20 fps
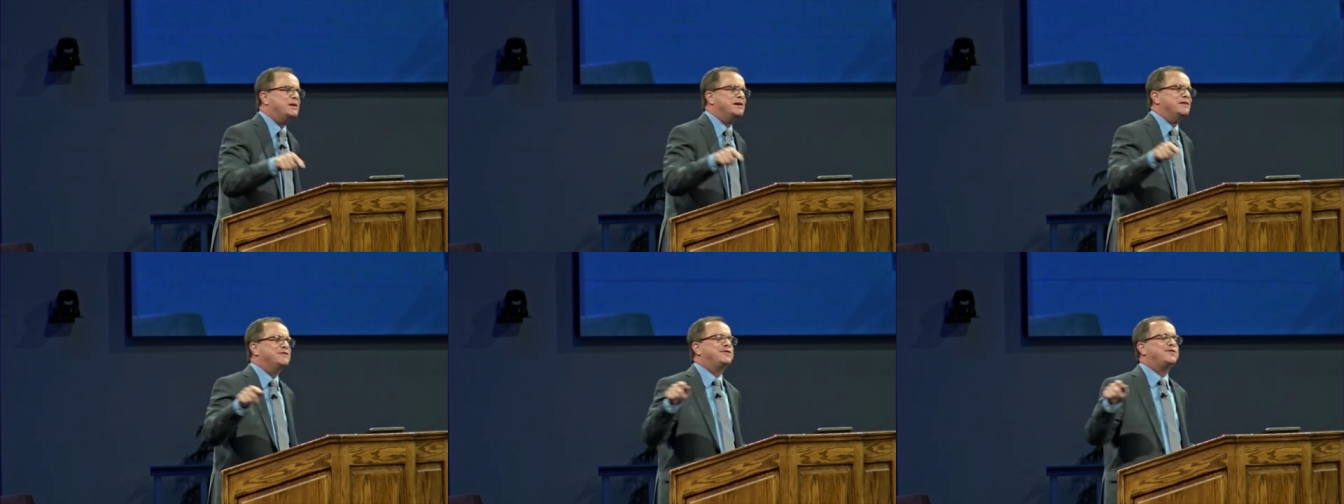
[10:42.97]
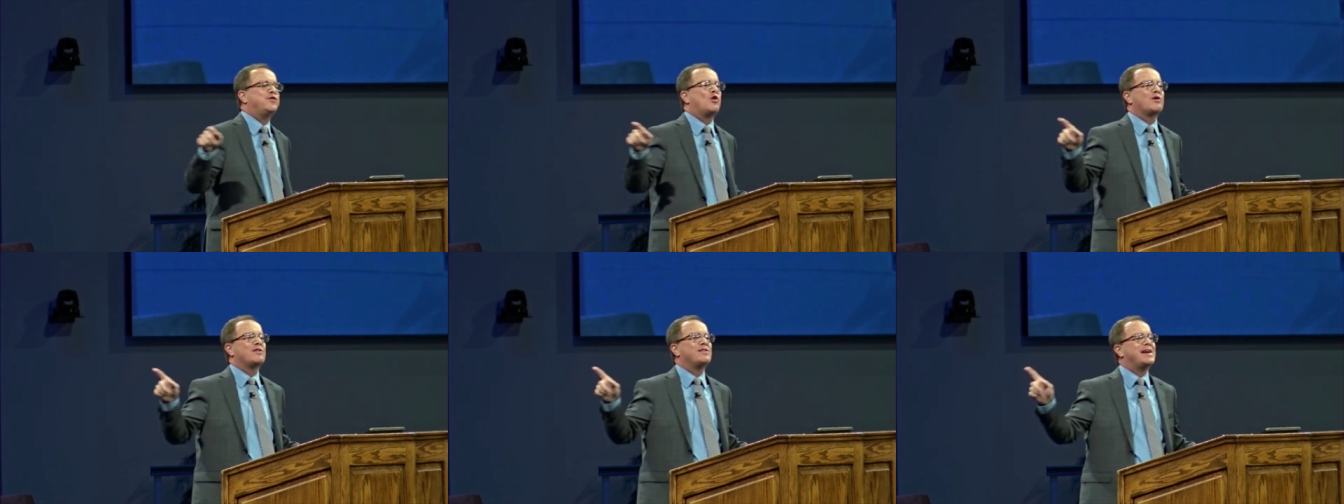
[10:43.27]

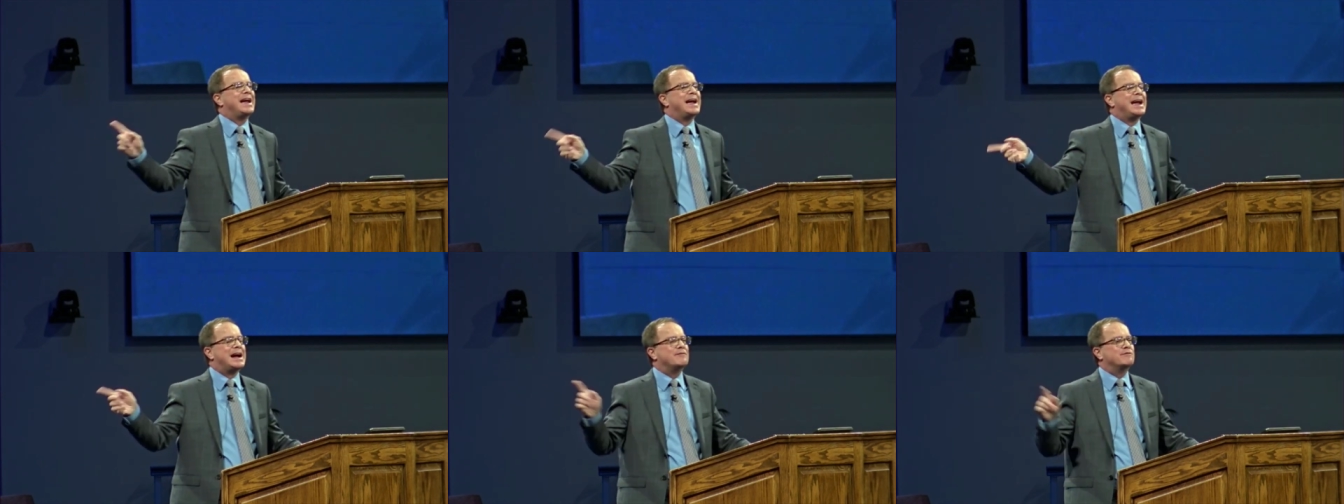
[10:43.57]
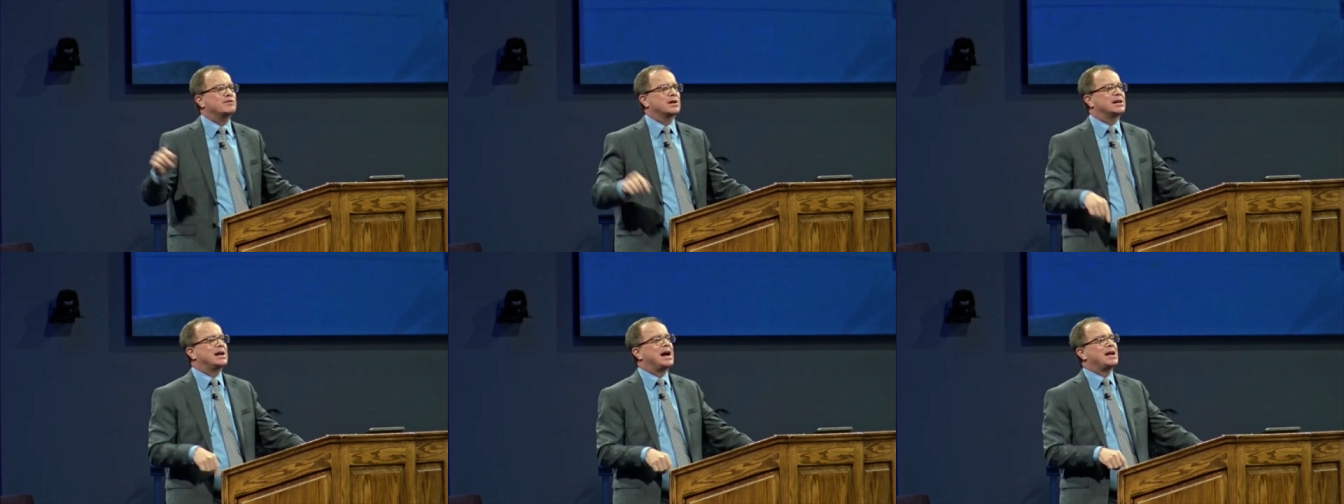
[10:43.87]
Before they
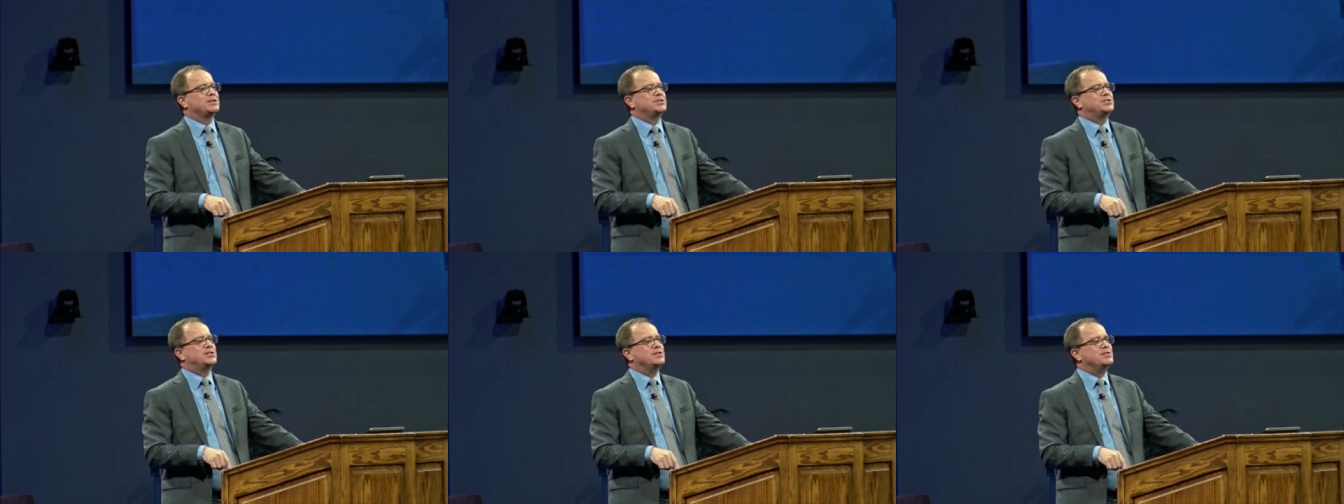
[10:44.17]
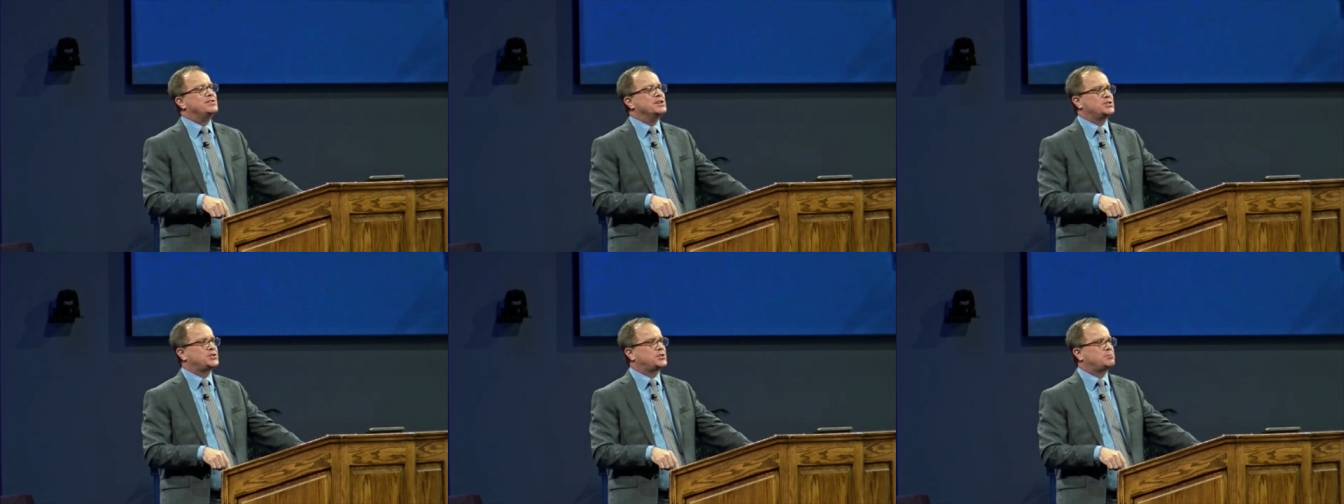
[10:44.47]
ever got to
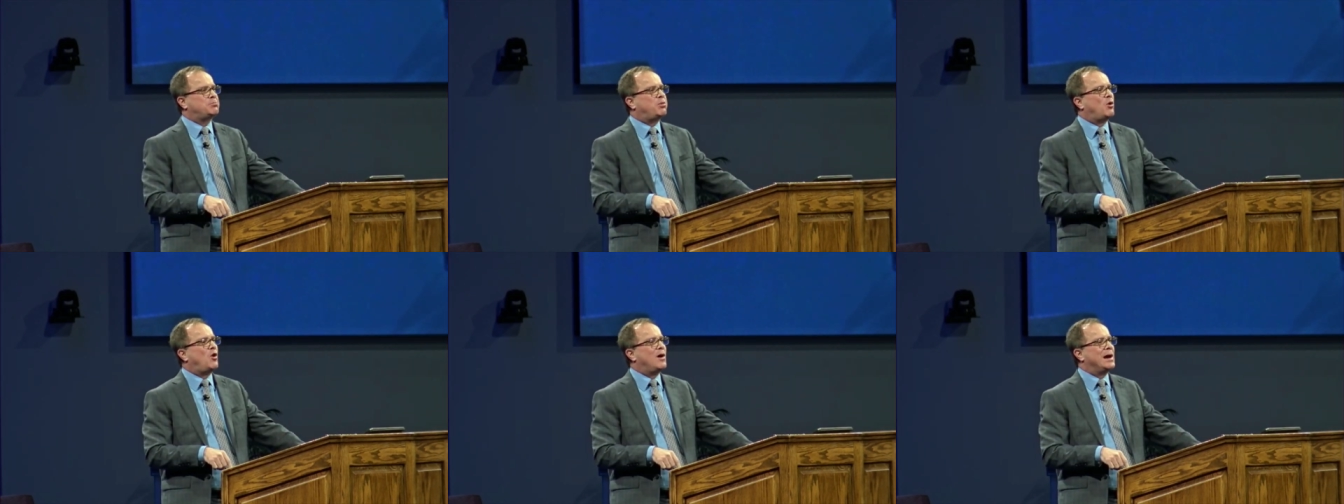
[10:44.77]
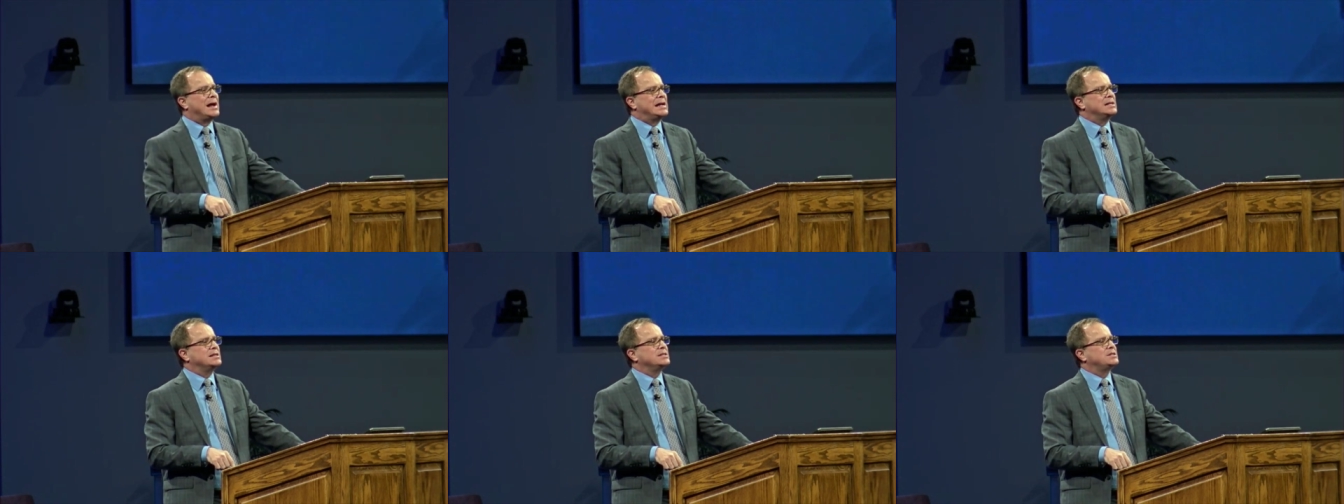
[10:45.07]
this
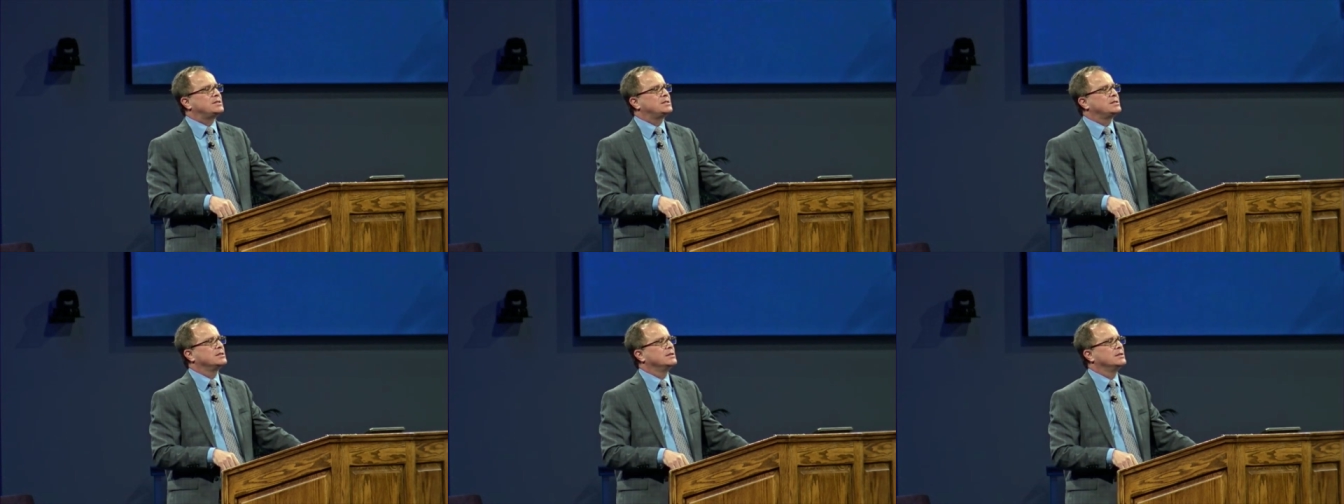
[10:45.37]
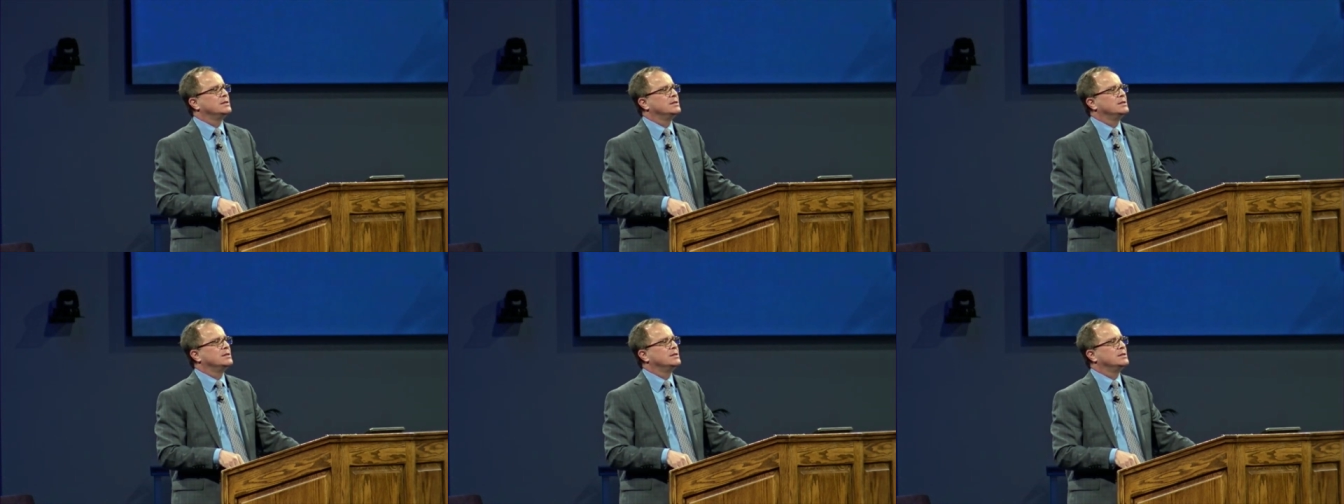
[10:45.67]
point,